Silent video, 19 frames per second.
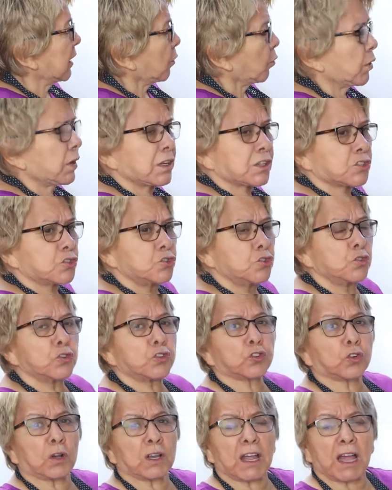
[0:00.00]
What is
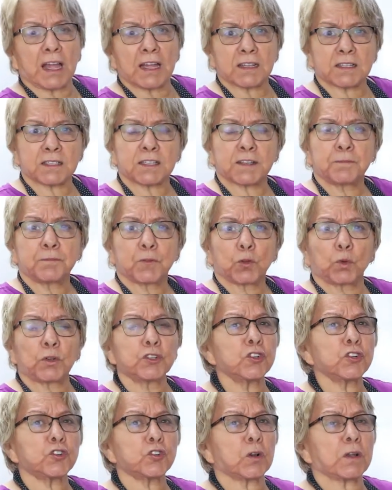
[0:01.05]
neutralize? Well,
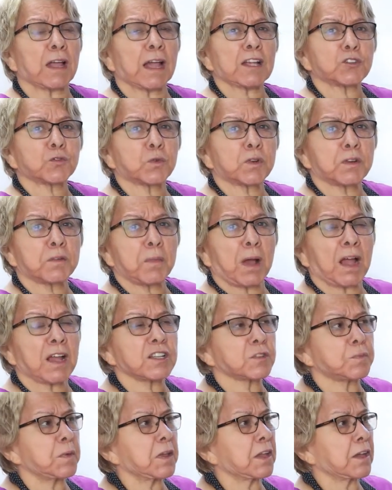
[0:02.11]
neutralize
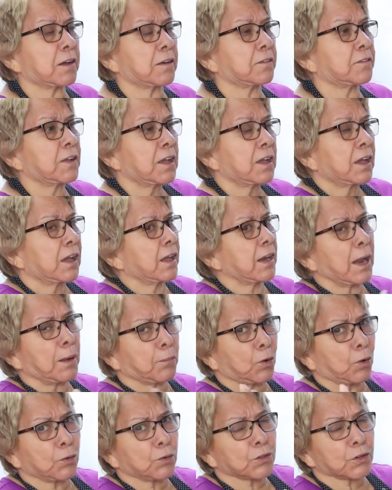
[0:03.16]
reminds me of, and I'm
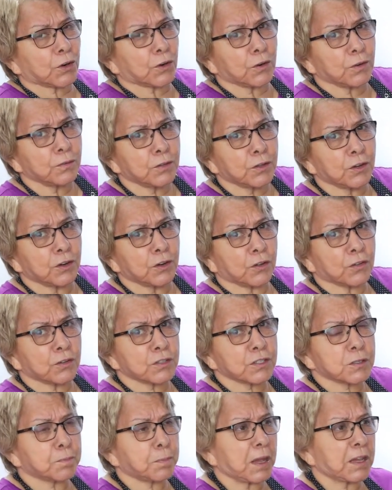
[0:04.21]
older,
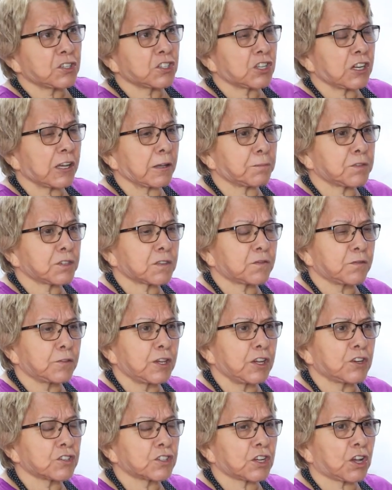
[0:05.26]
spaceships
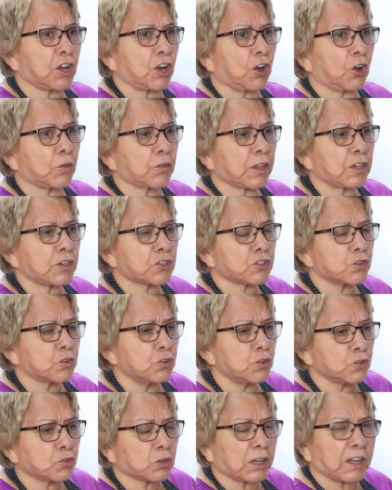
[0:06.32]
years ago, they used to
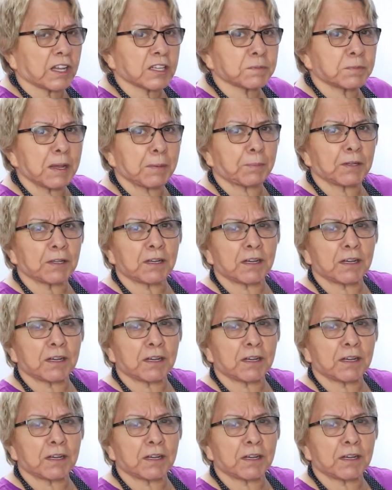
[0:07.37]
neutralize people.